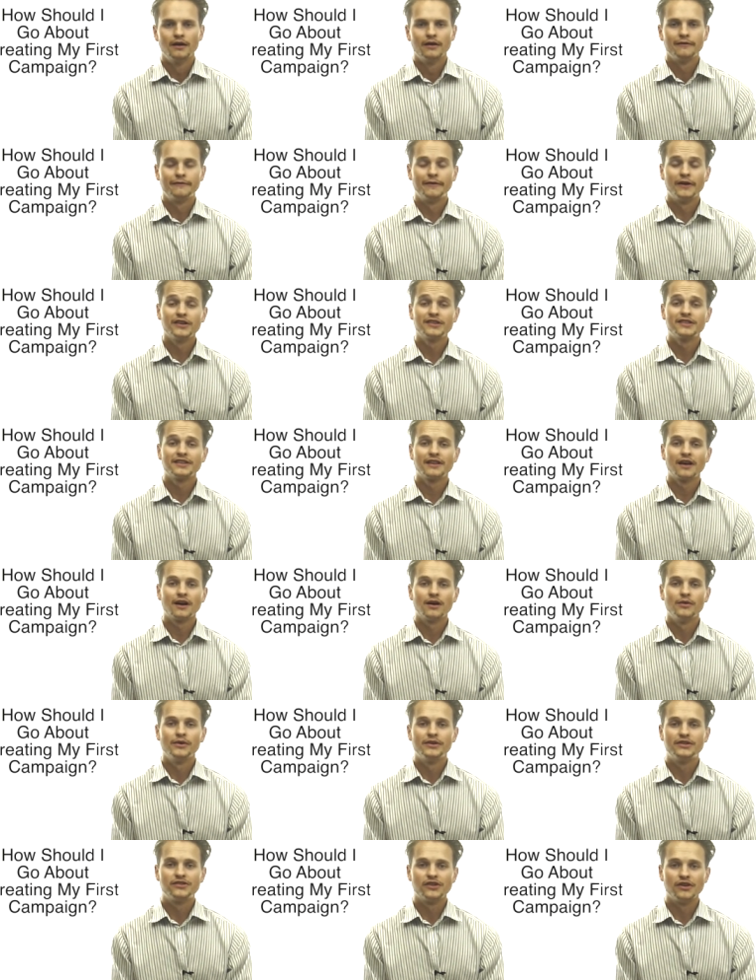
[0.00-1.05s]
First thing that I
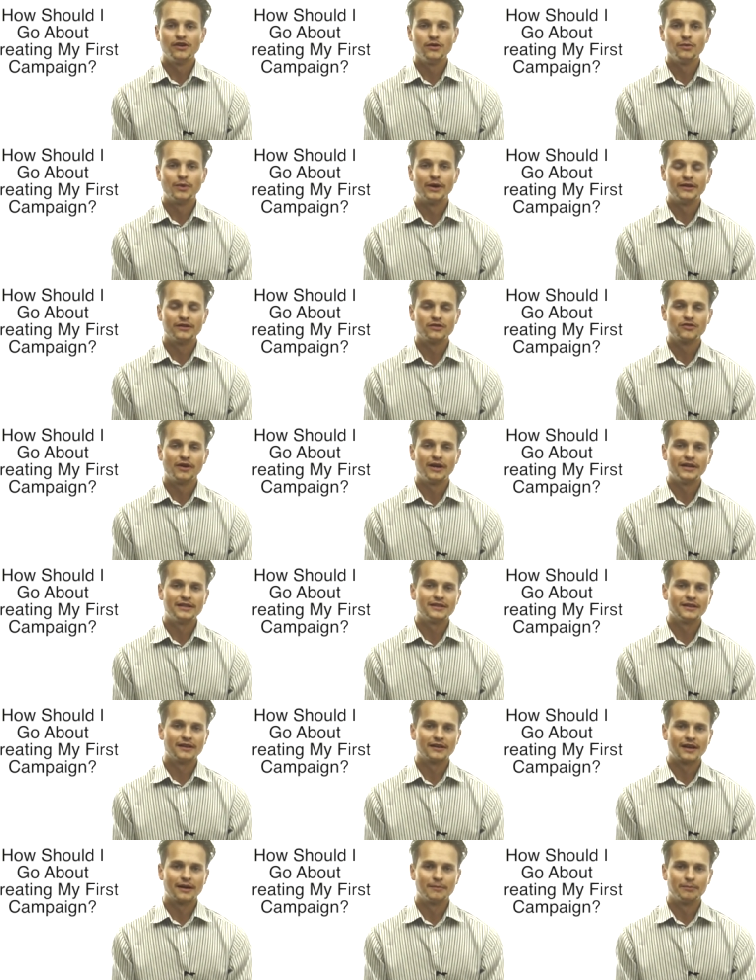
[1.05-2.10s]
would do when creating
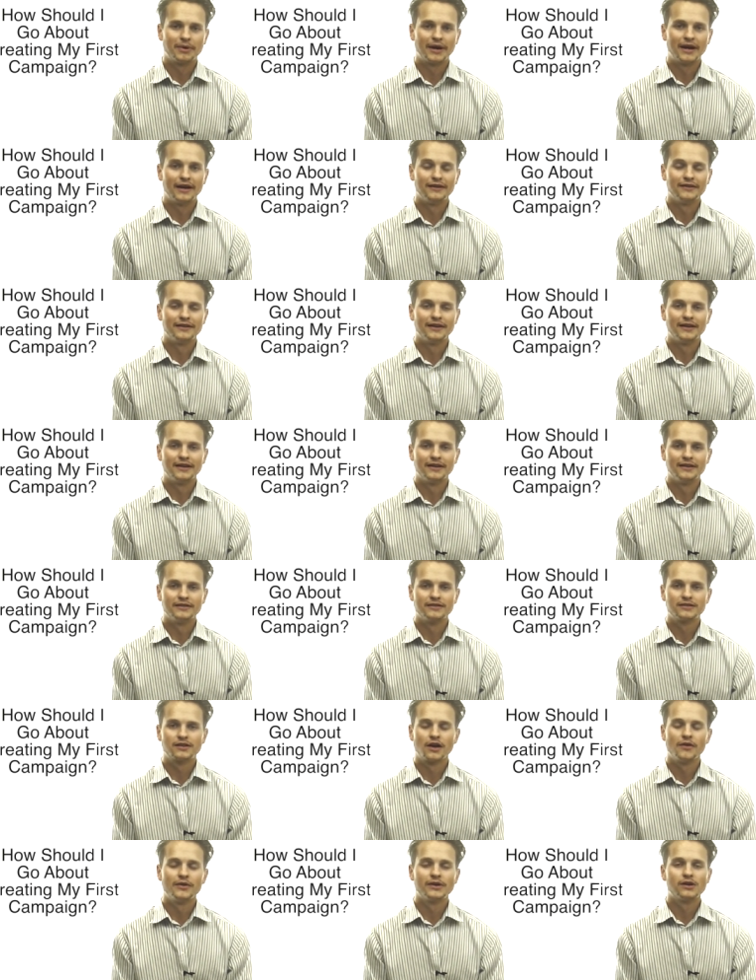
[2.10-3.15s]
a campaign is
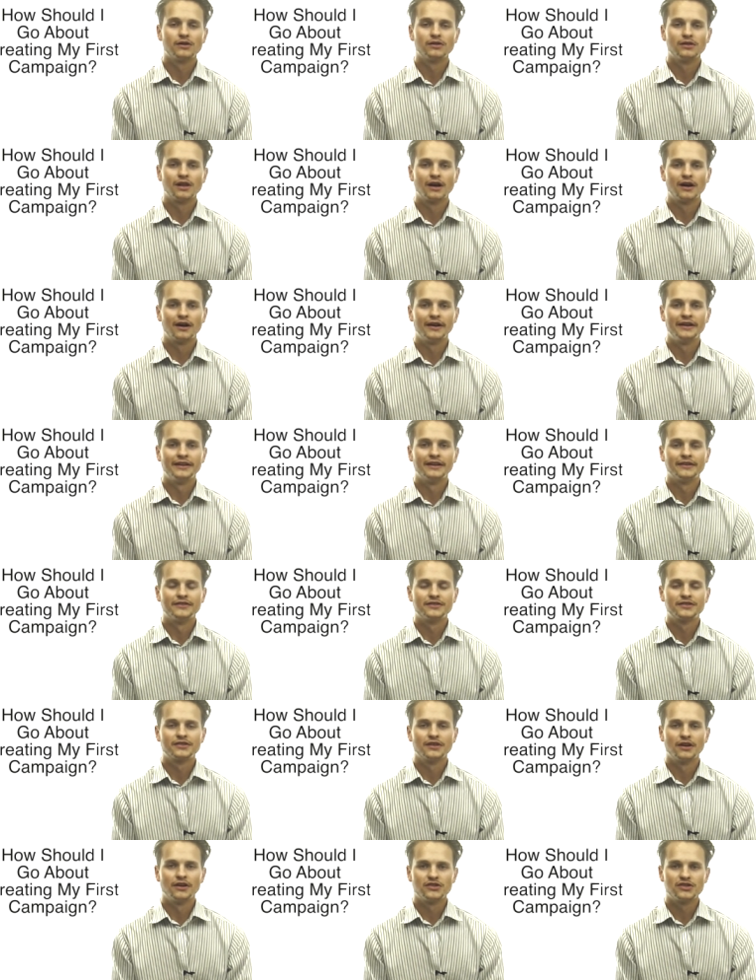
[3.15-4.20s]
going online and
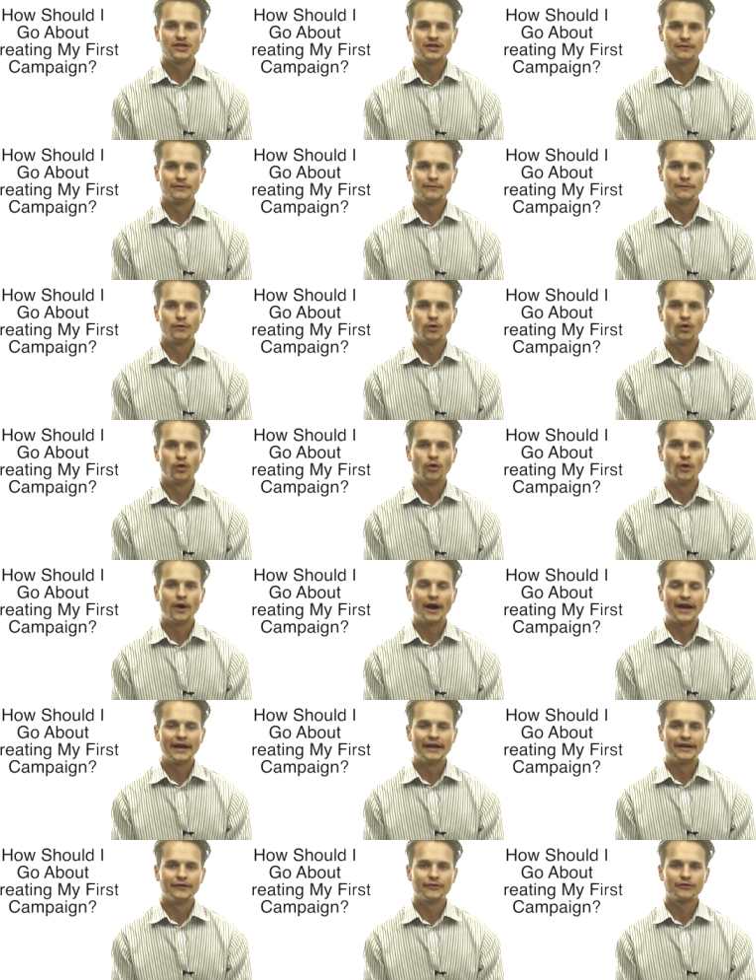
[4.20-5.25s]
searching for
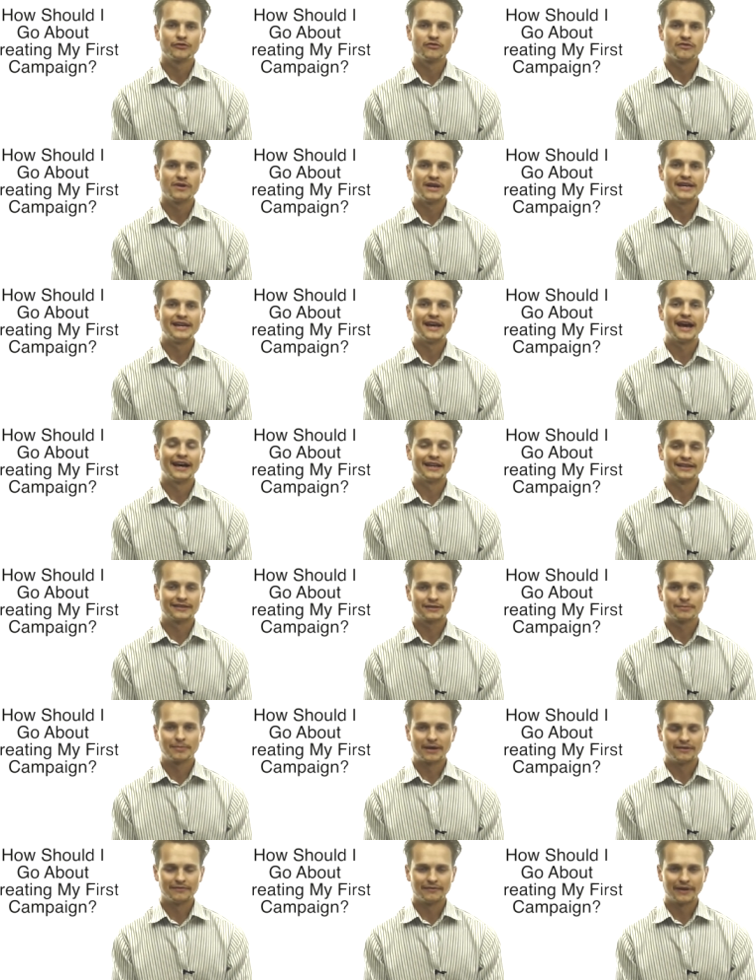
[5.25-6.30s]
a free ad
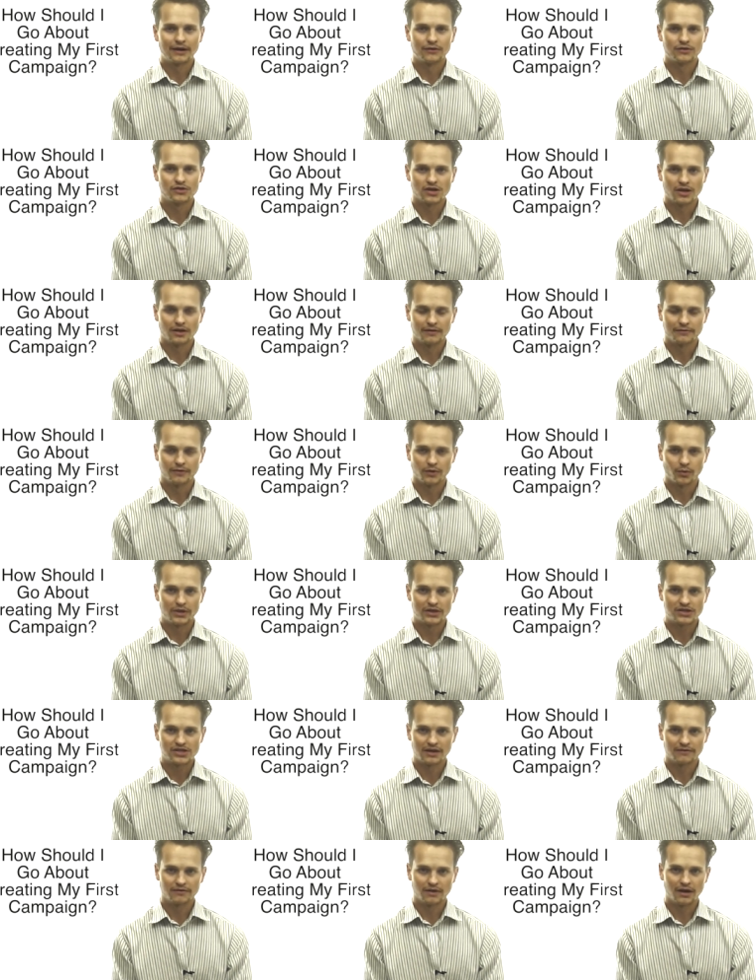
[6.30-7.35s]
spend voucher for
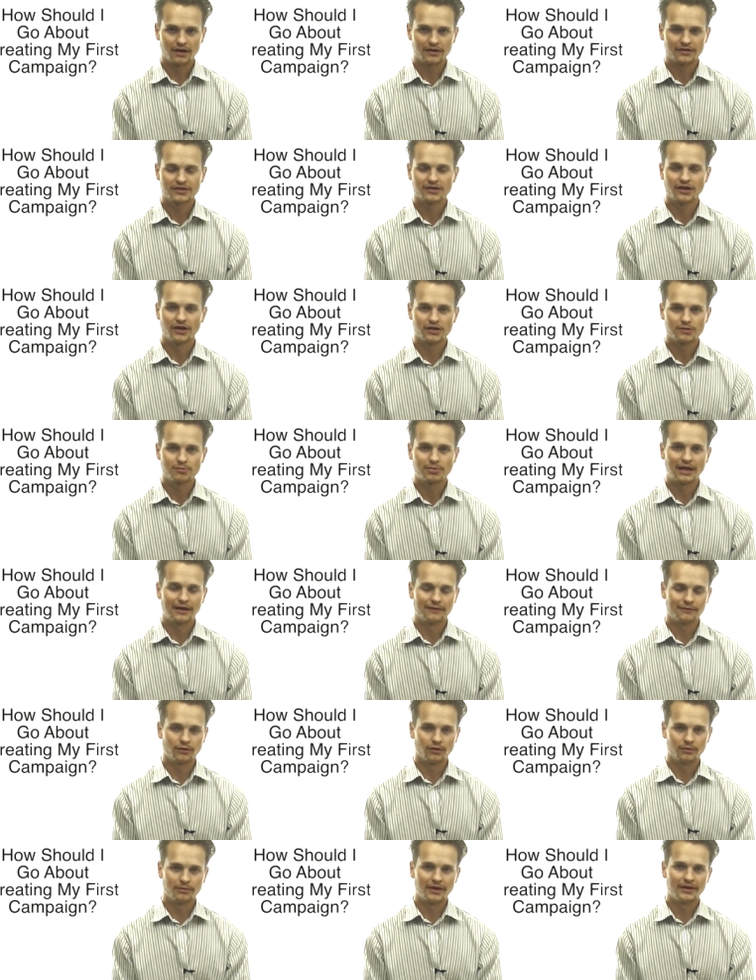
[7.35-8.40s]
whichever search
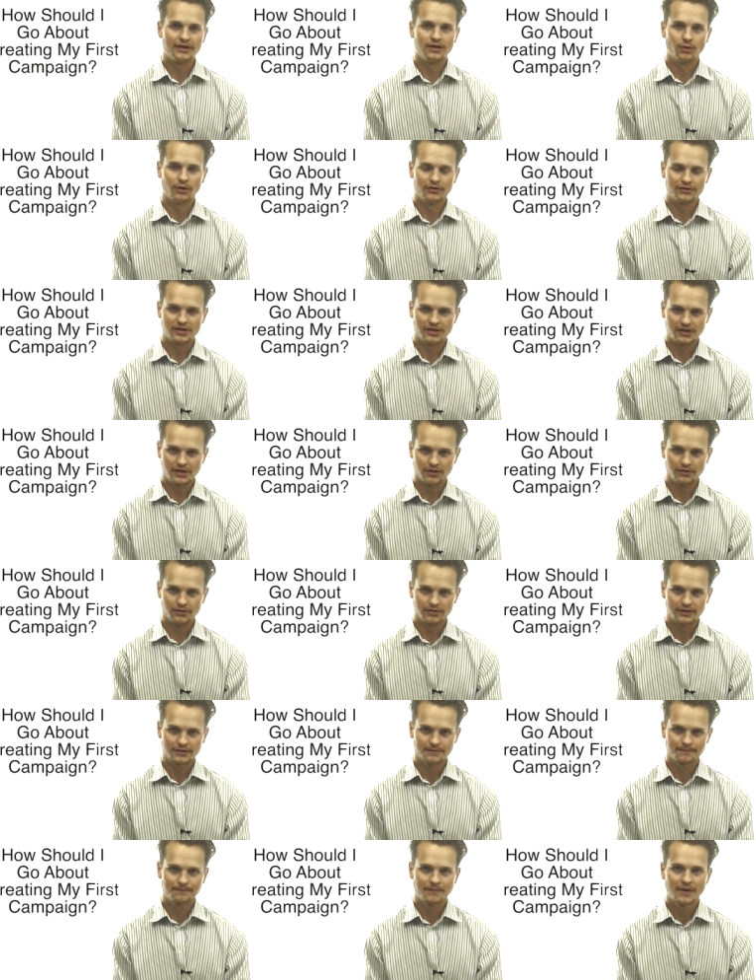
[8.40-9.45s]
platform that you want to
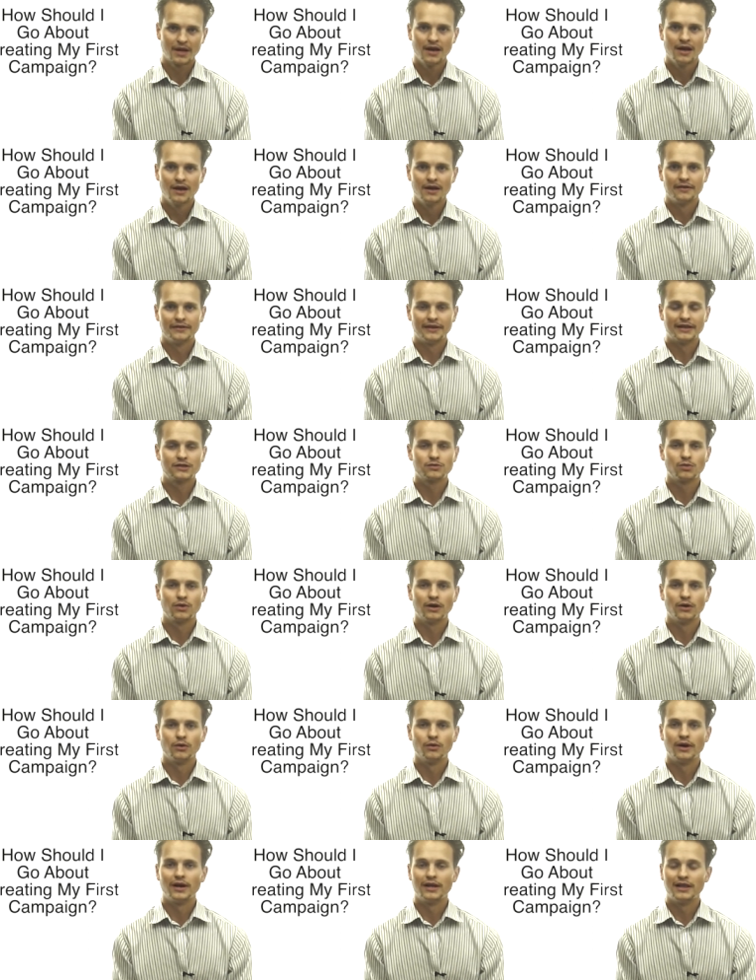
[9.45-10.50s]
use. This
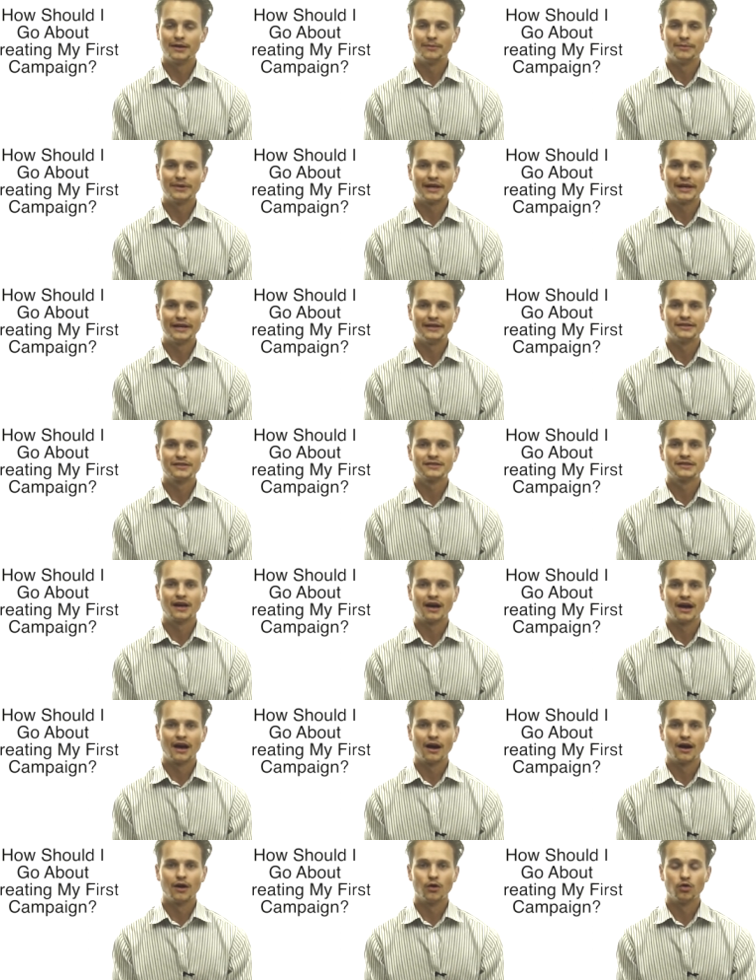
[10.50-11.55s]
will eliminate
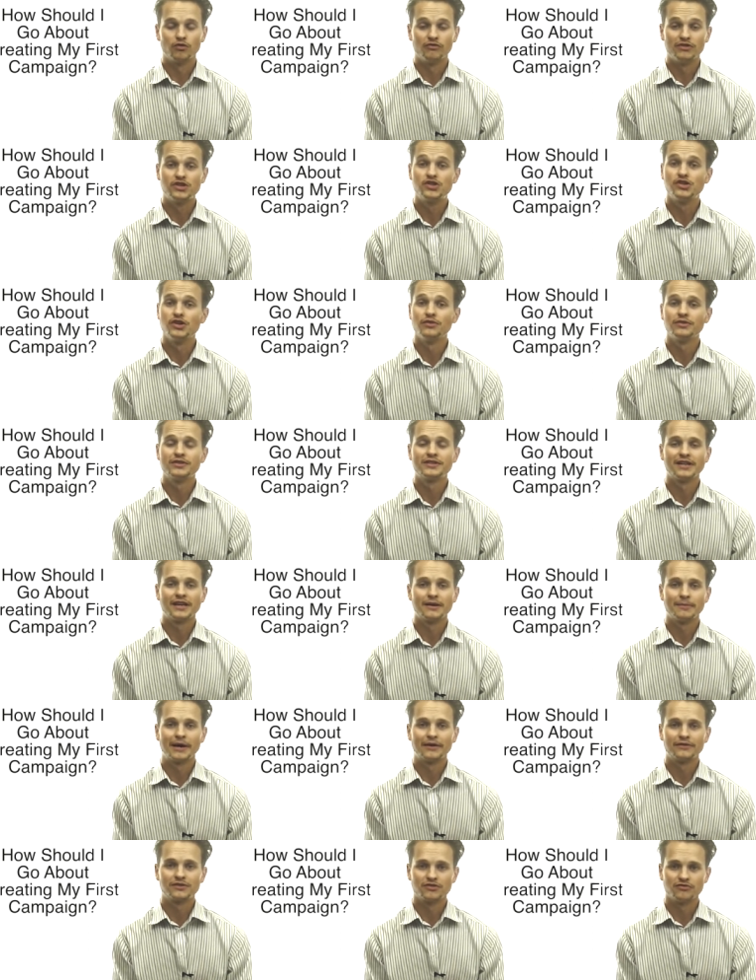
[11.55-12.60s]
or reduce the
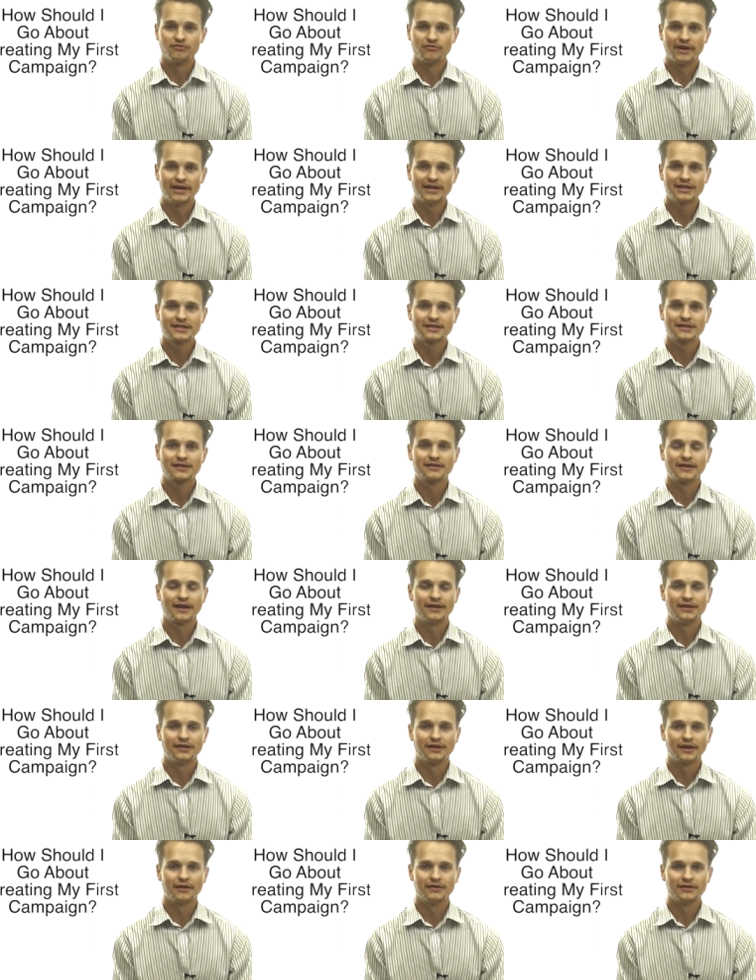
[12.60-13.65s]
amount of risk that
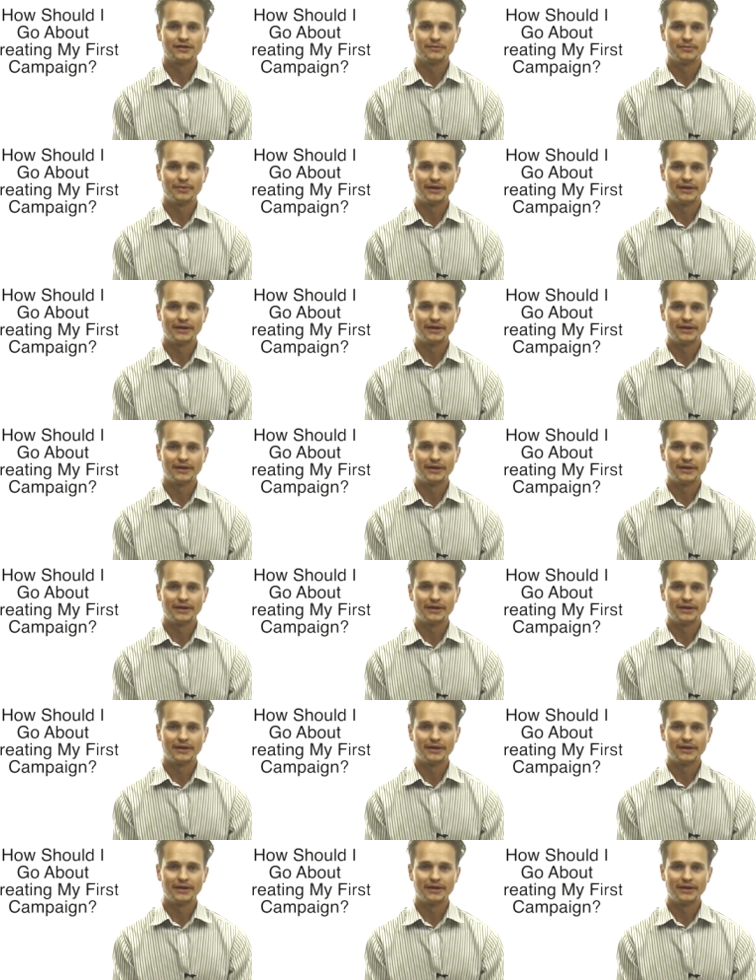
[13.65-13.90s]
you're going to